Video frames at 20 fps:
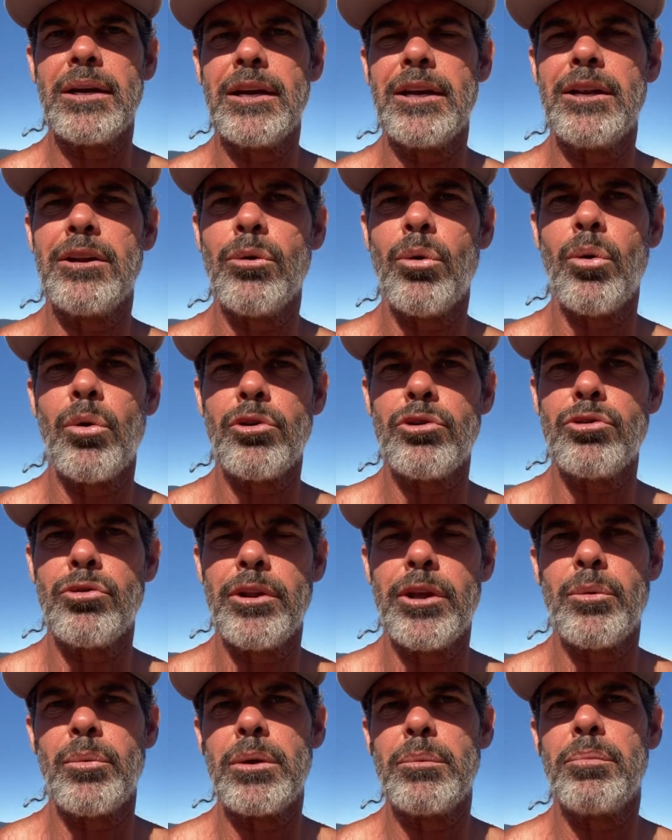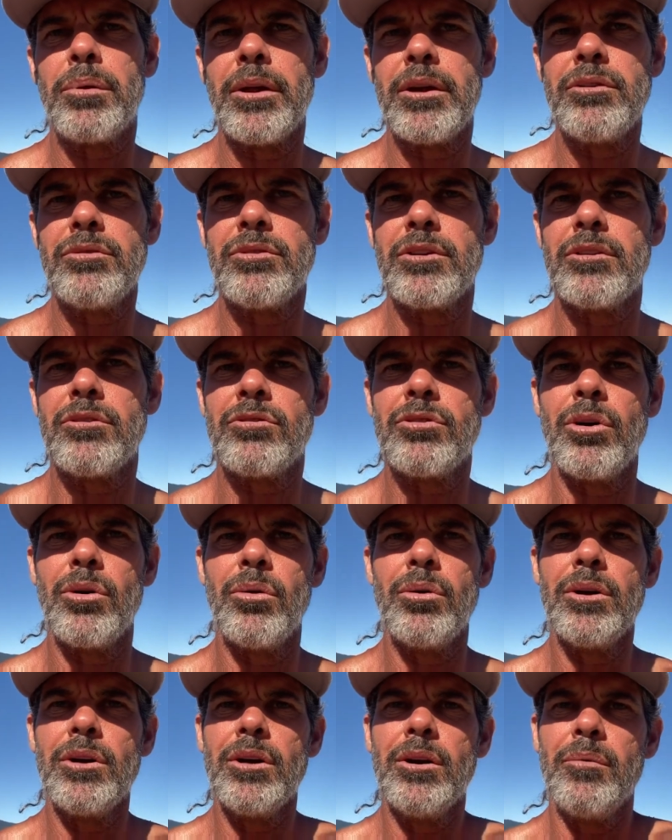and or do they replace it?
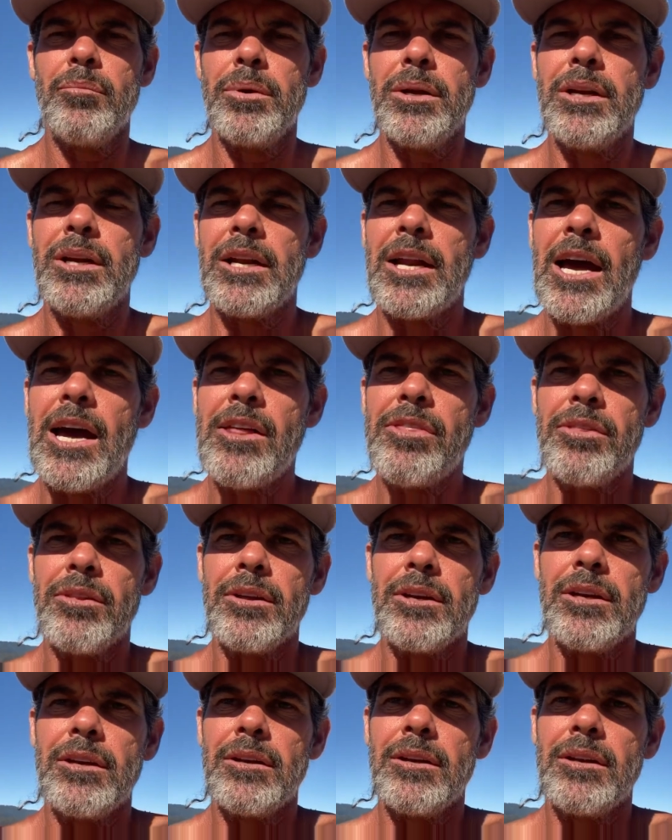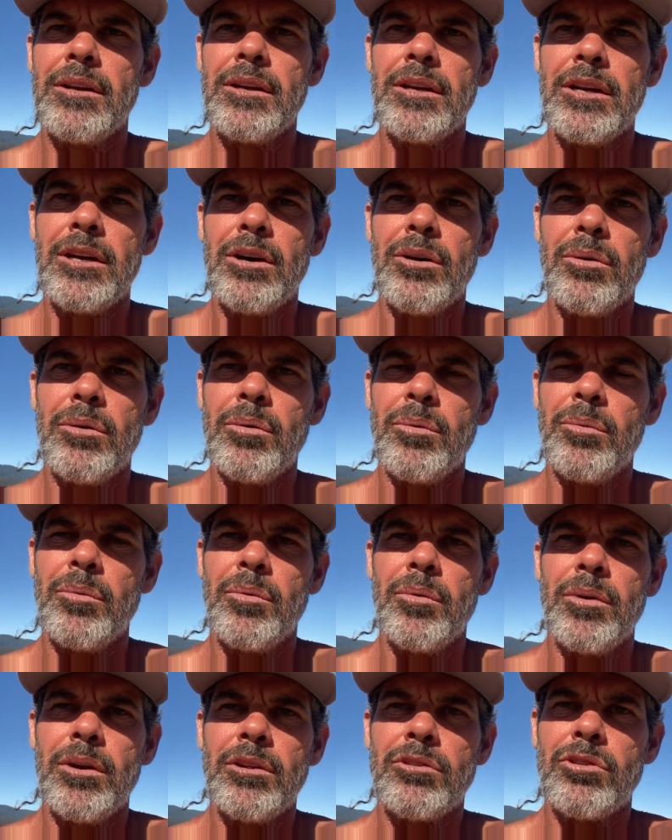So being an athlete, you know,
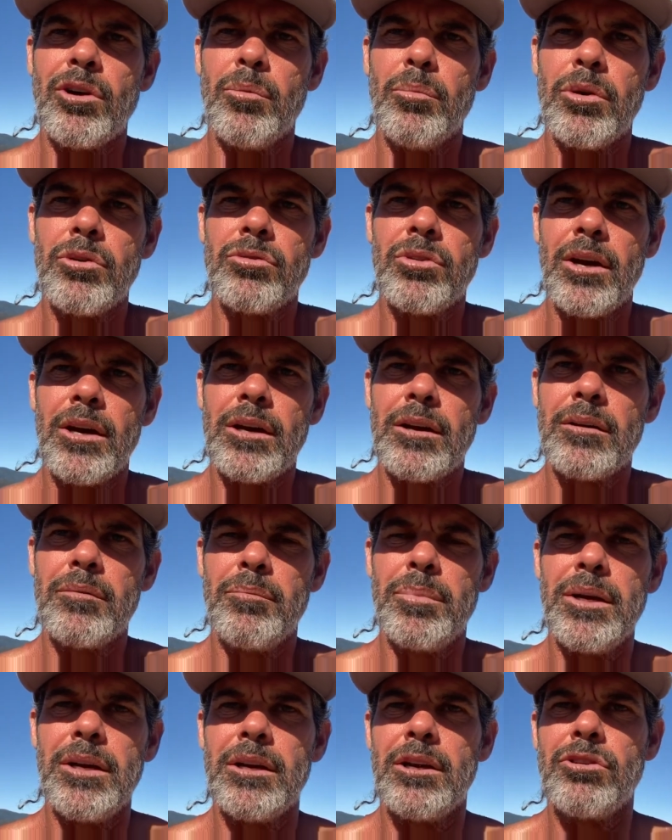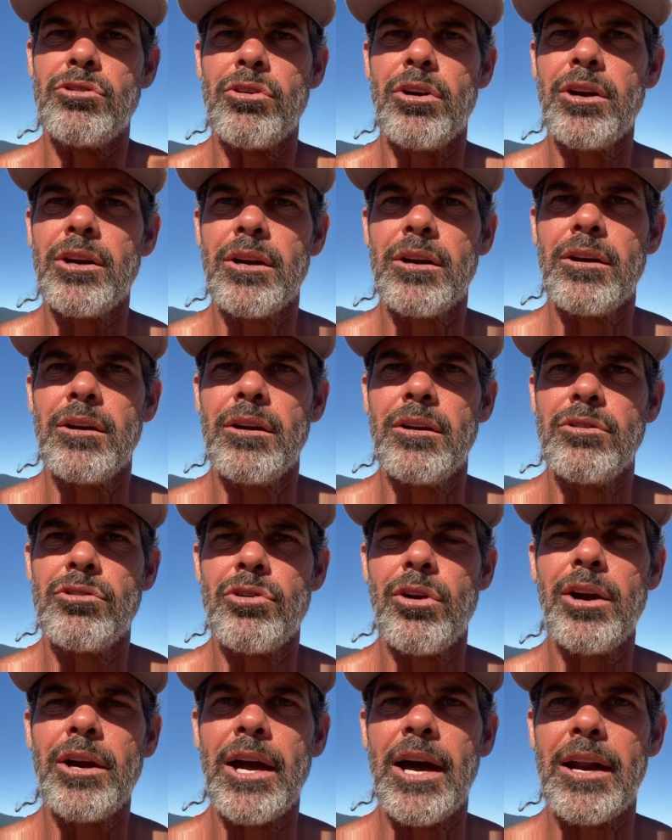it's almost like being a drug
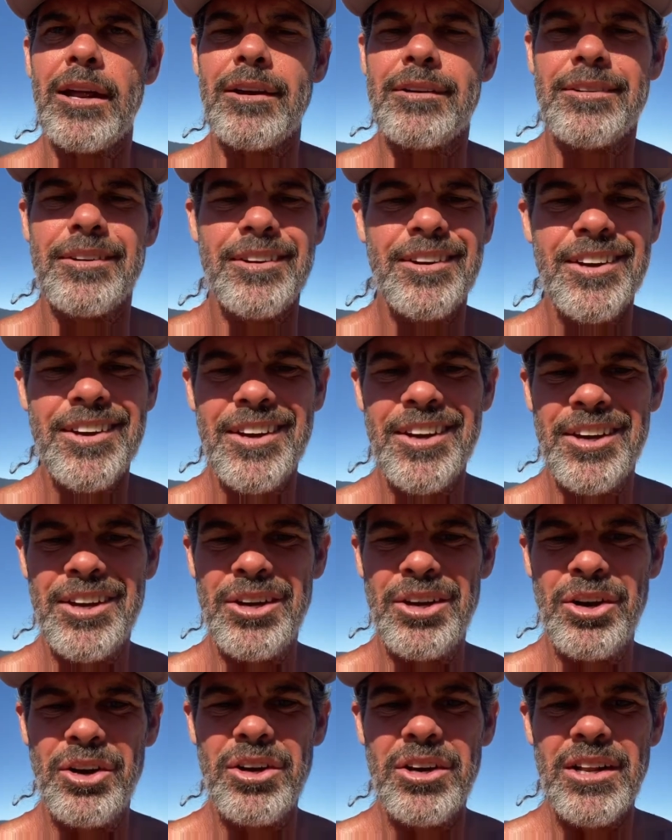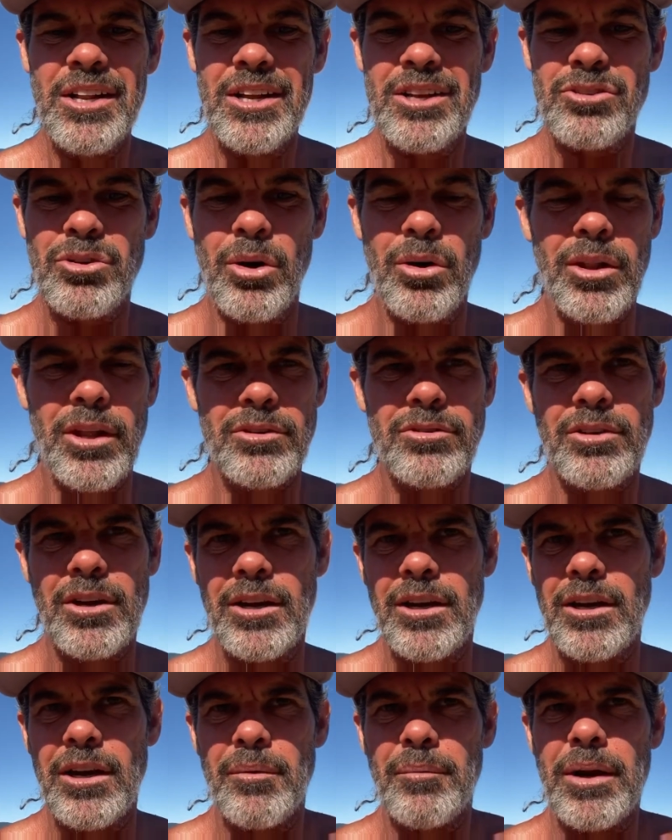addict, you know. So let's
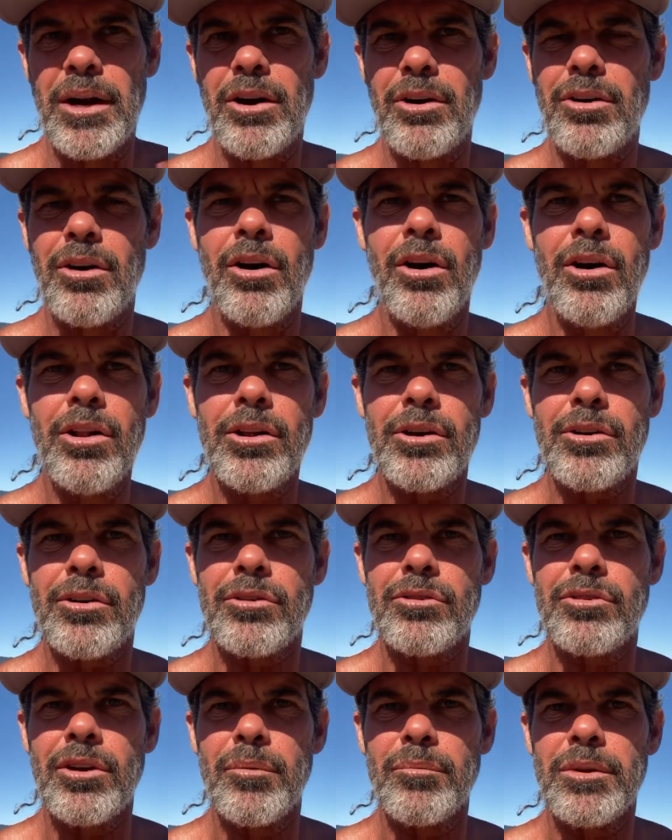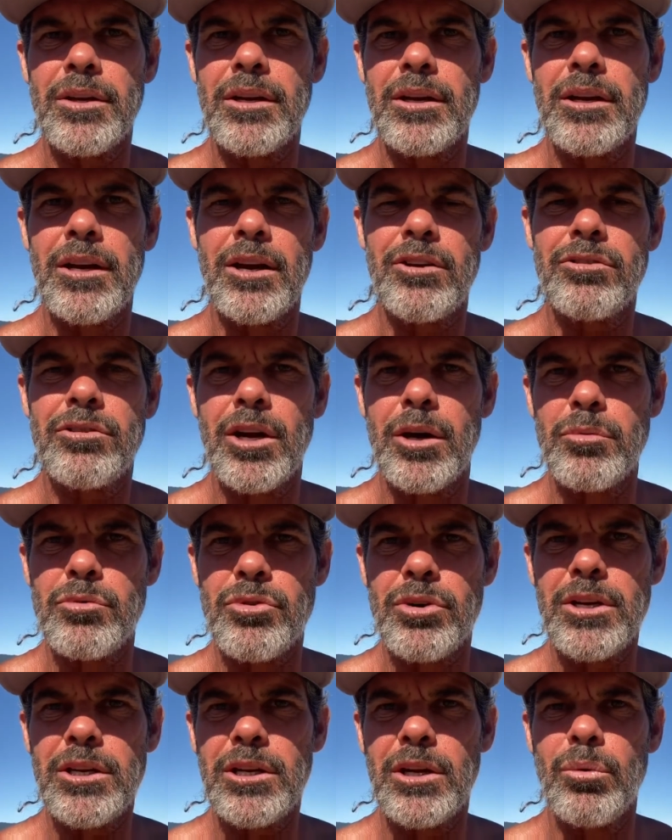say I'm an alcoholic or something and I stop
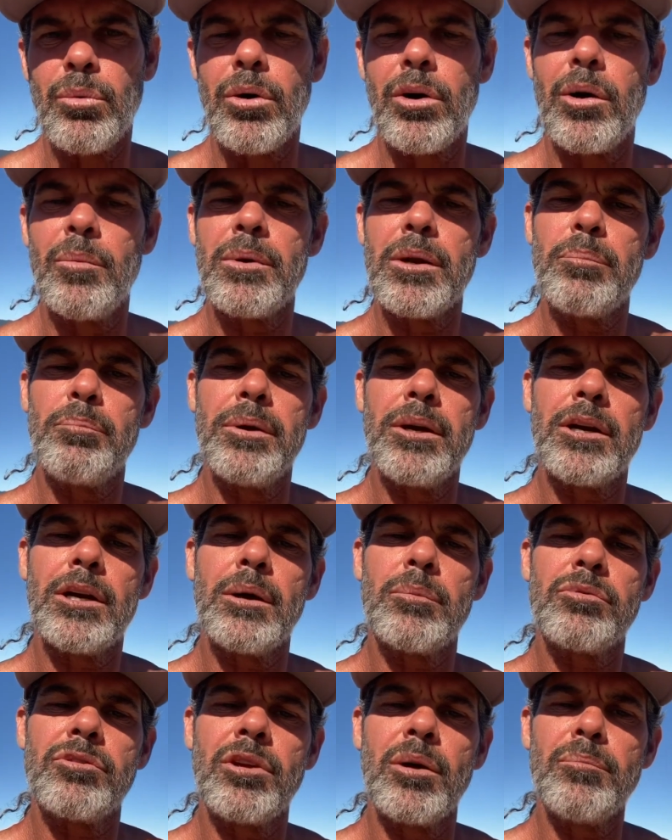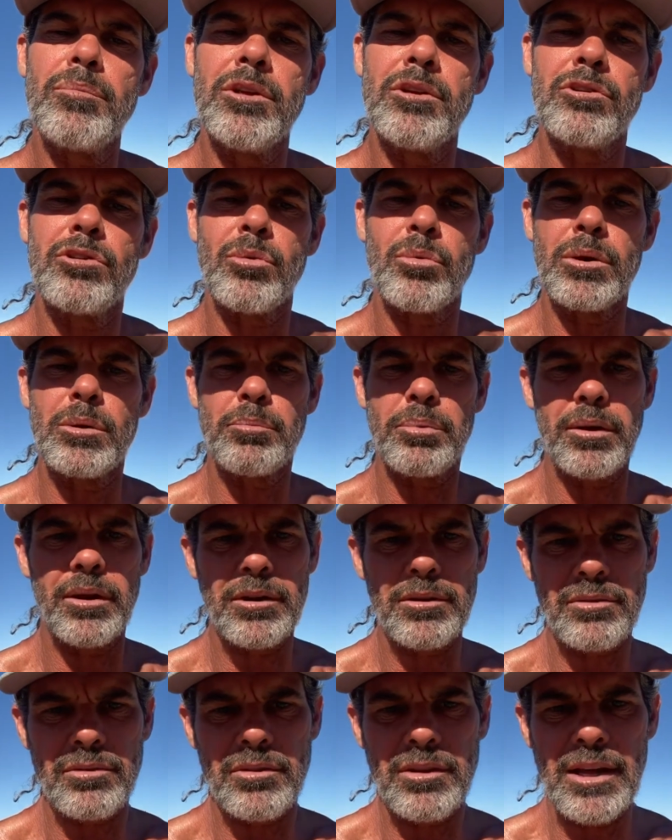drinking. Well, I'm going to pick up something to
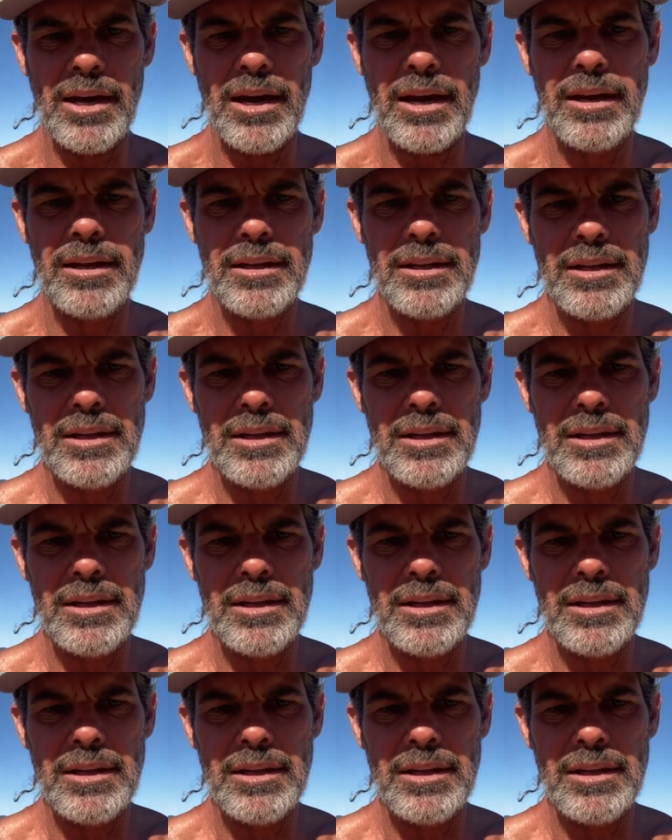replace that